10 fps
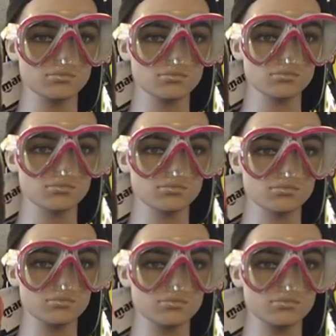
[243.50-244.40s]

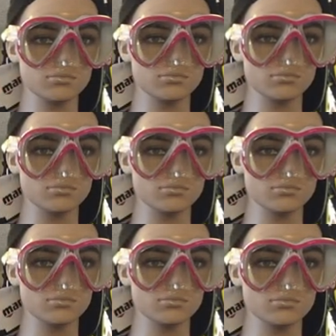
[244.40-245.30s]

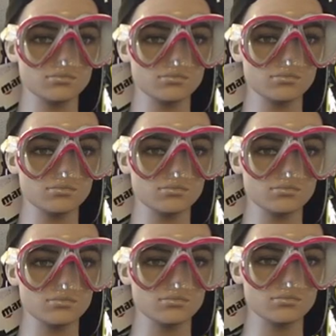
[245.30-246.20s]

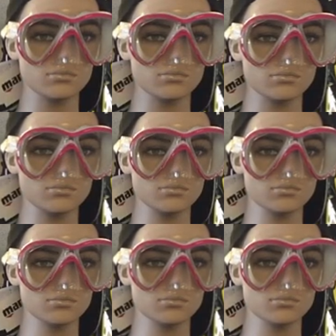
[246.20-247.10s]

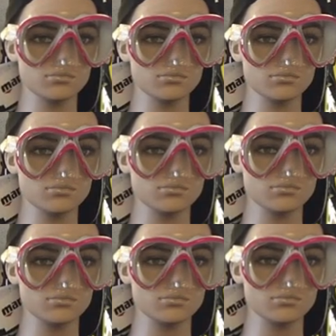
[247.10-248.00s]

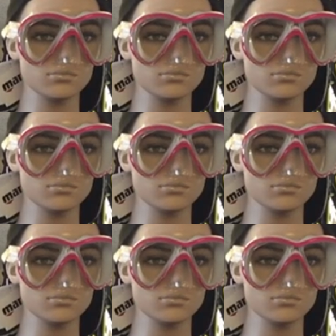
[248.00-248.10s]
(silent)